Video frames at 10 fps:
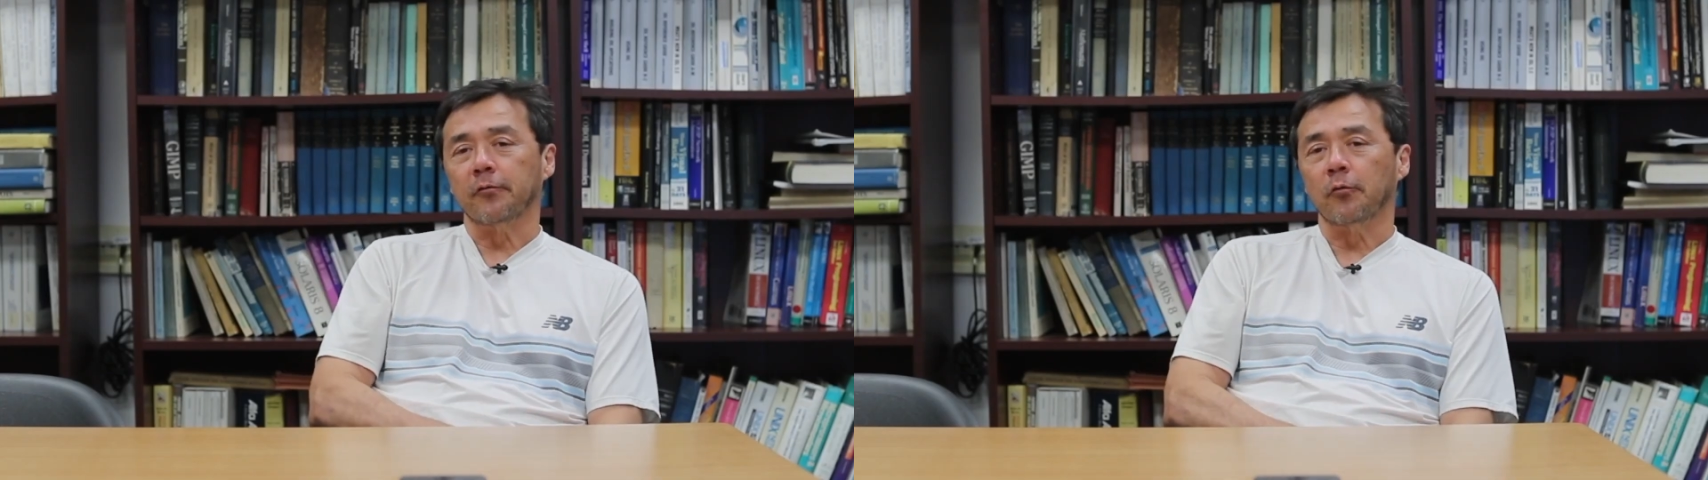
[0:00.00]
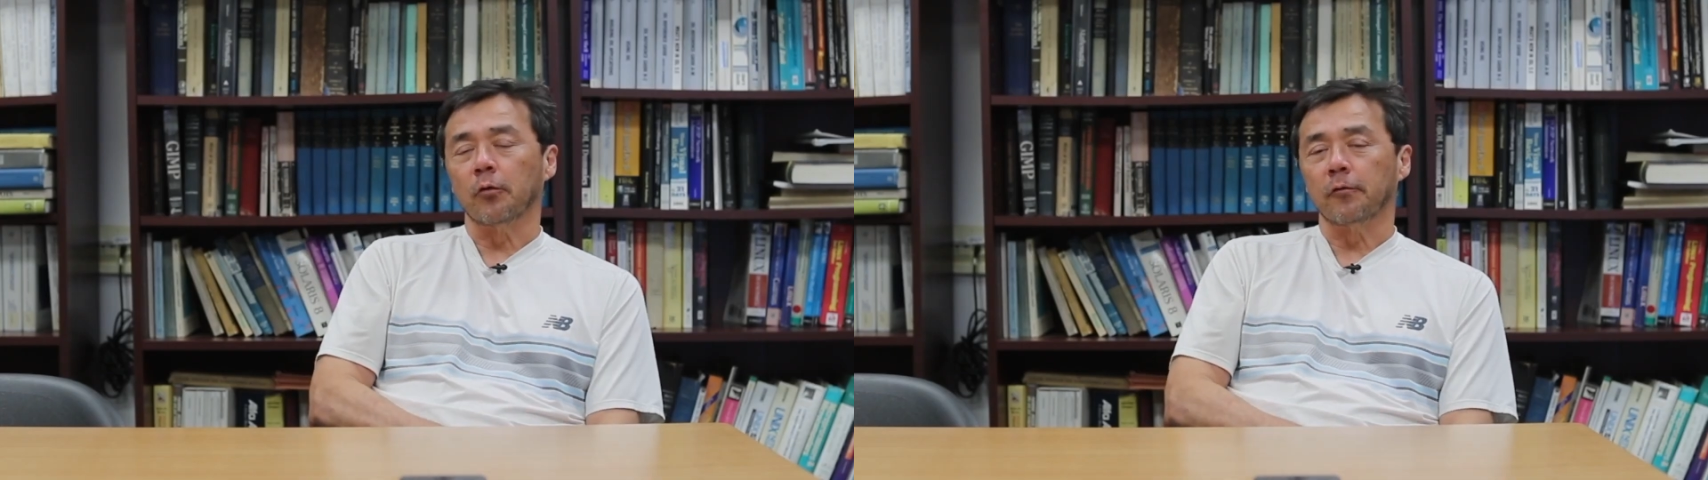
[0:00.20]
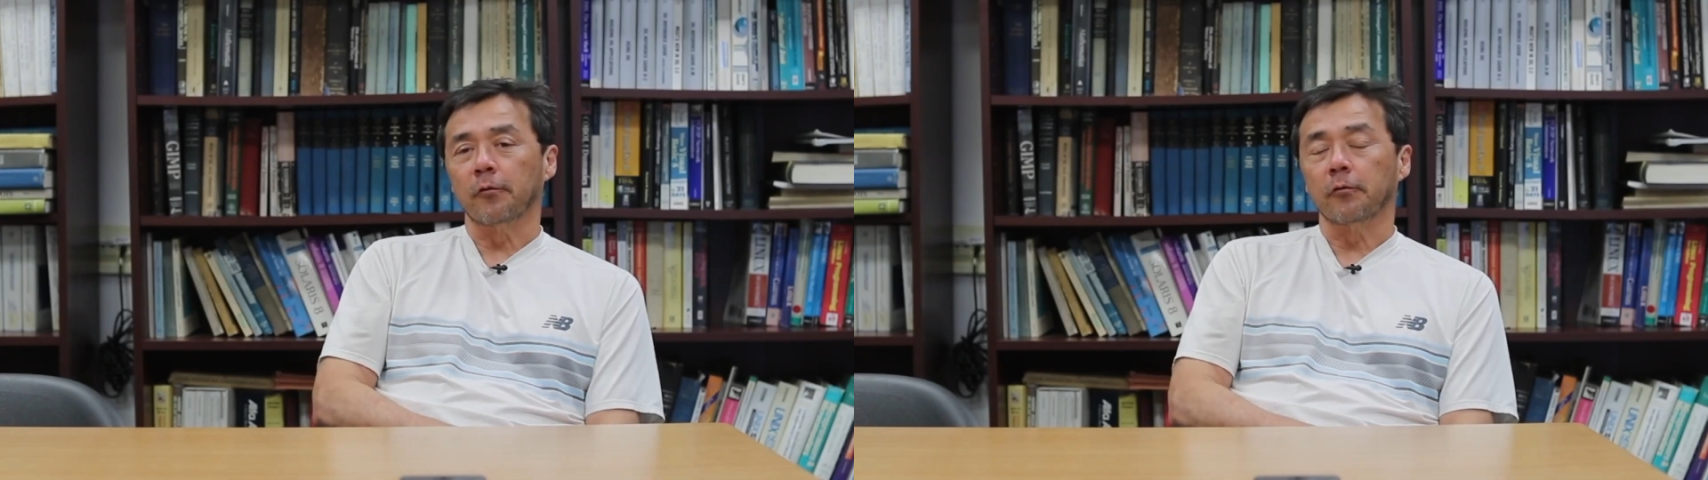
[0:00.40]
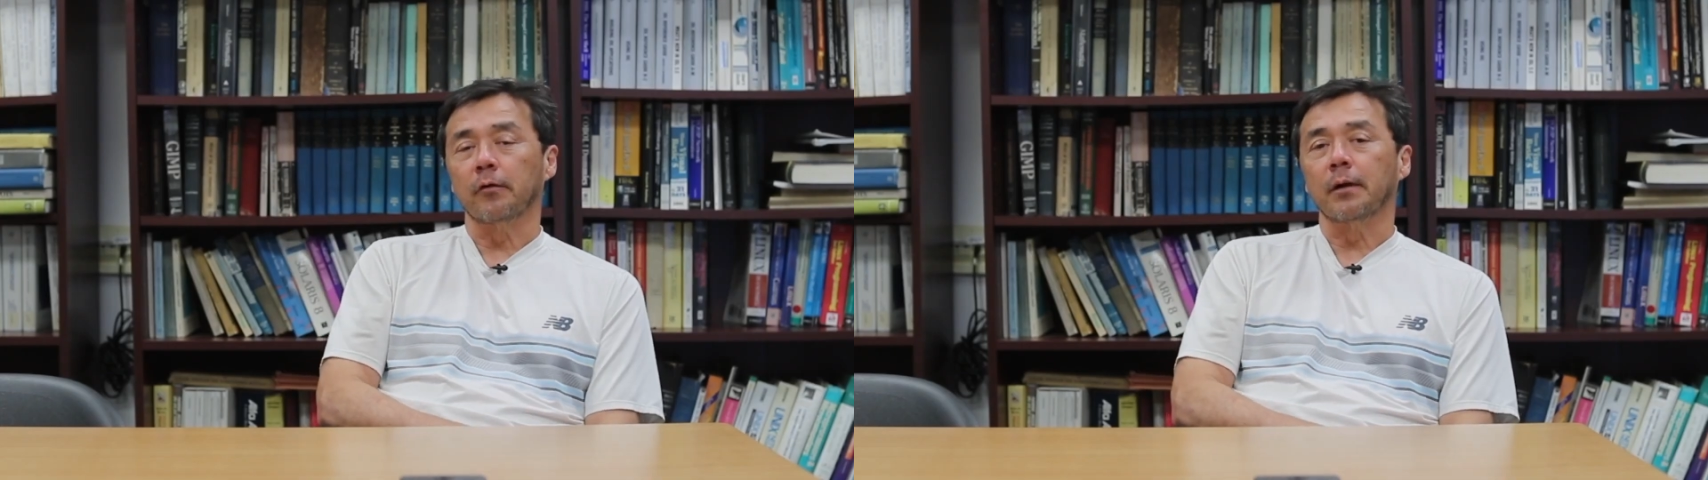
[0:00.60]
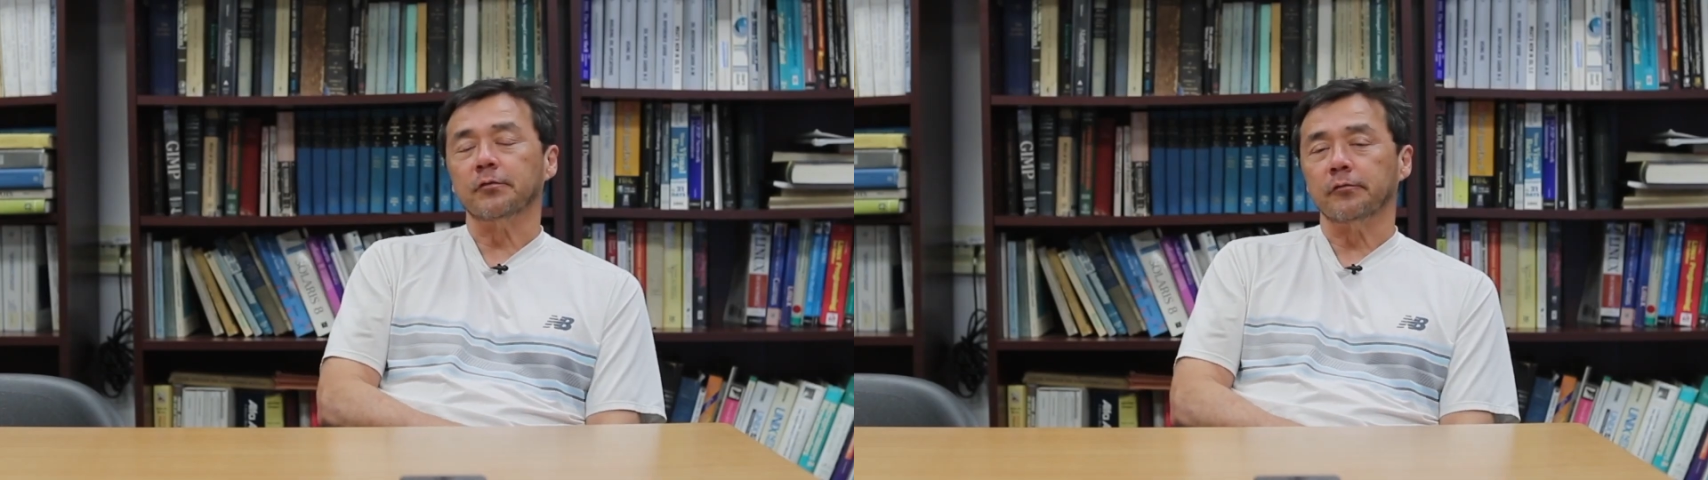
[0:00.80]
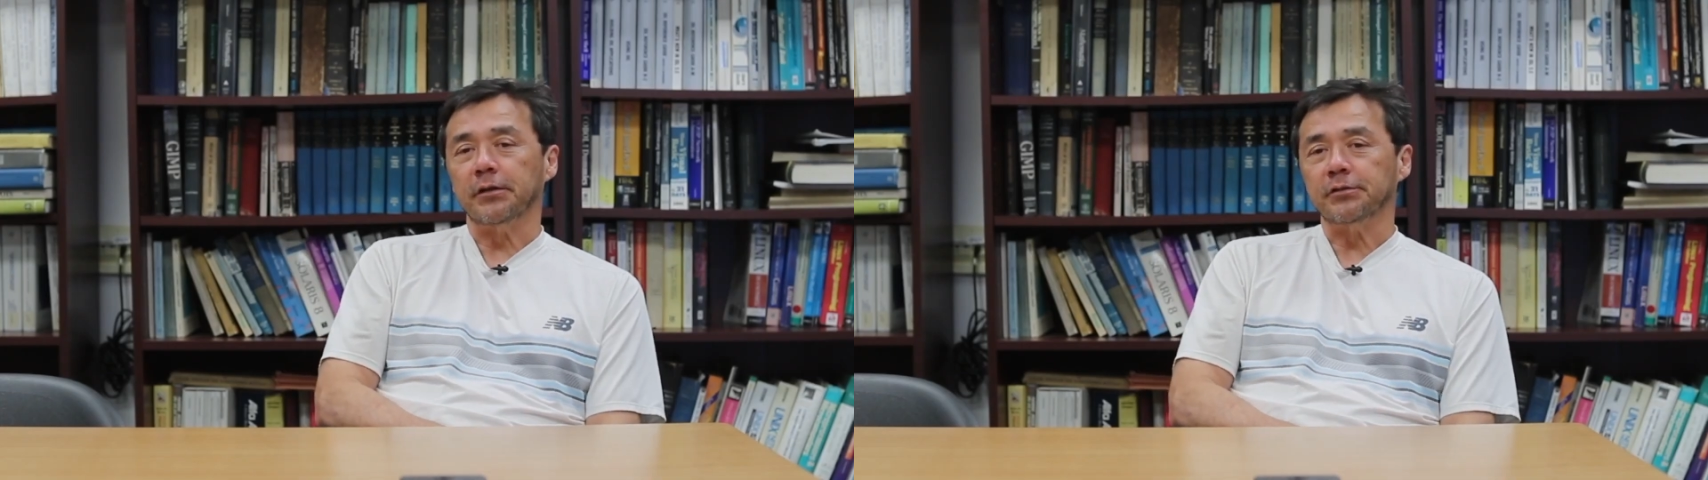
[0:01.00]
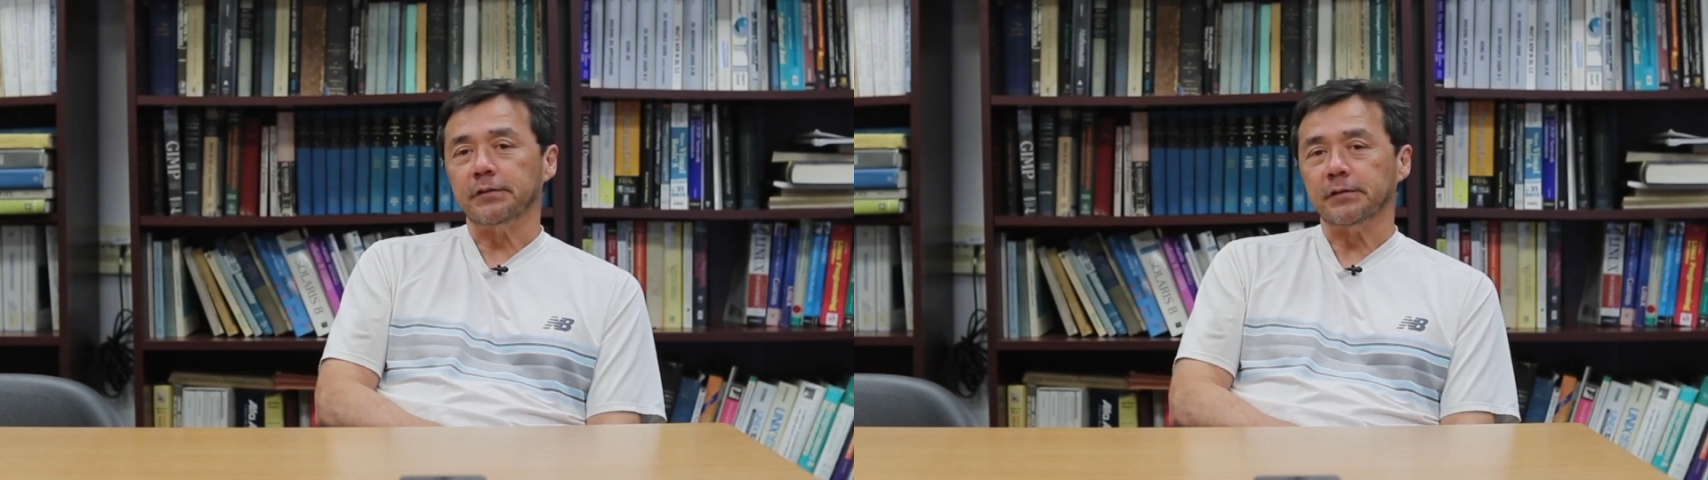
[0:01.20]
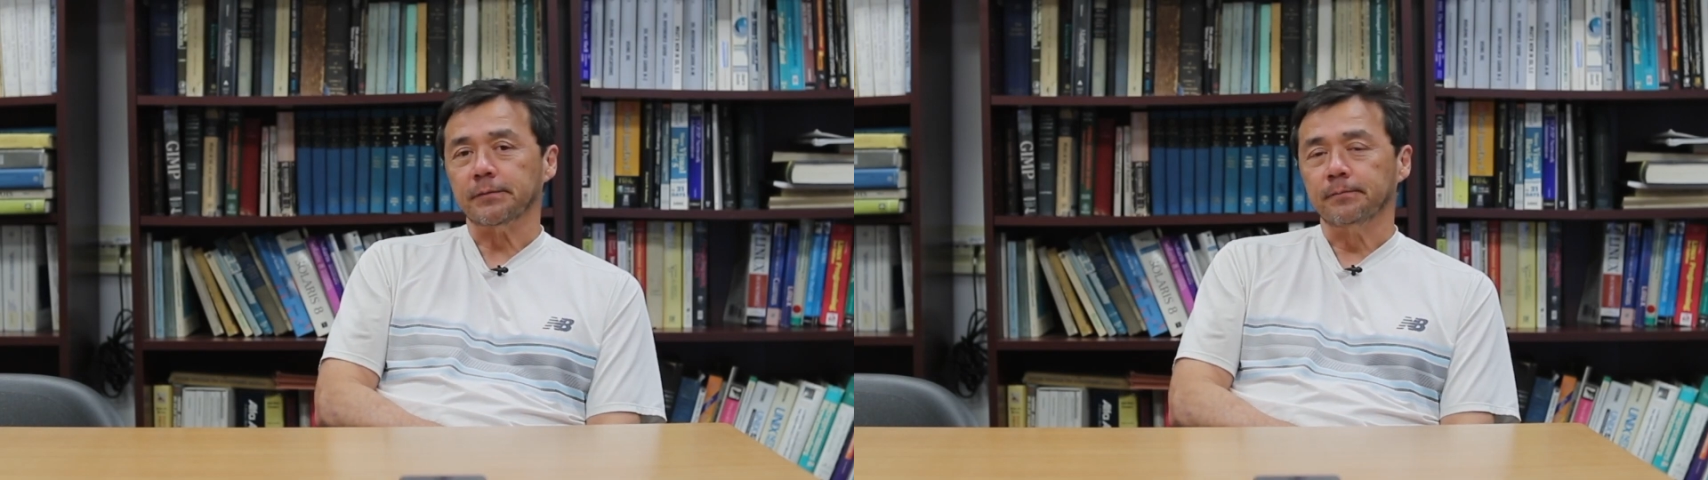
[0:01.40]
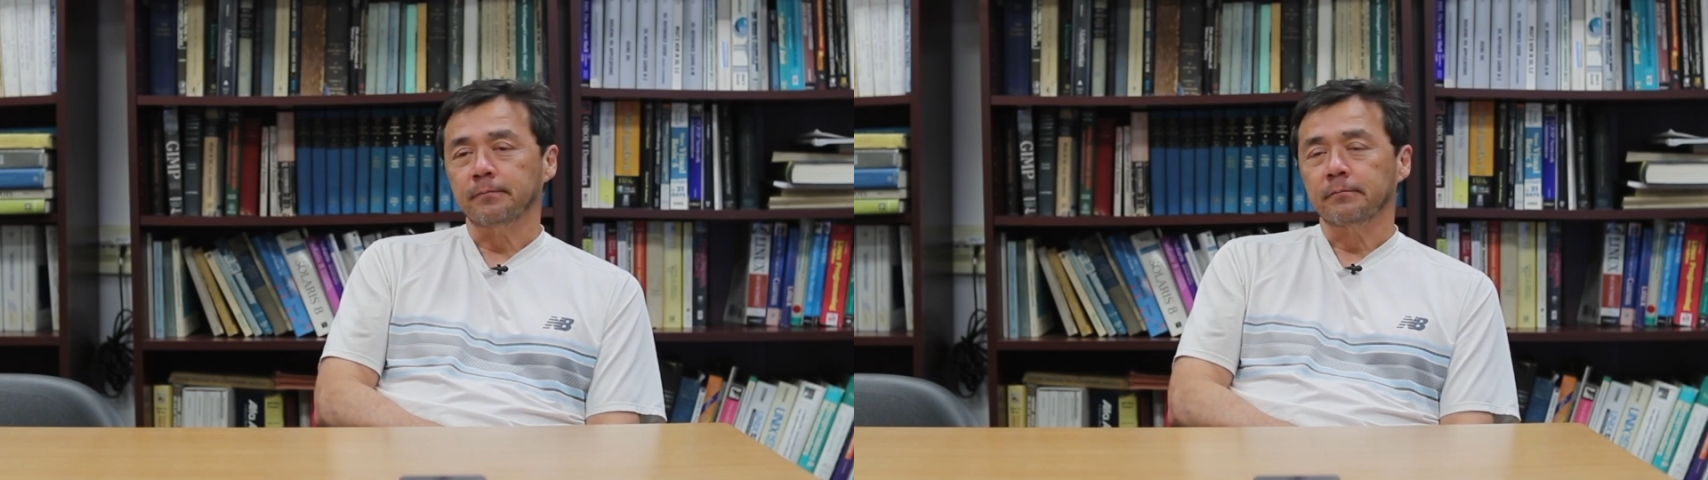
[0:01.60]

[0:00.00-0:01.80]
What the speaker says: for further observations.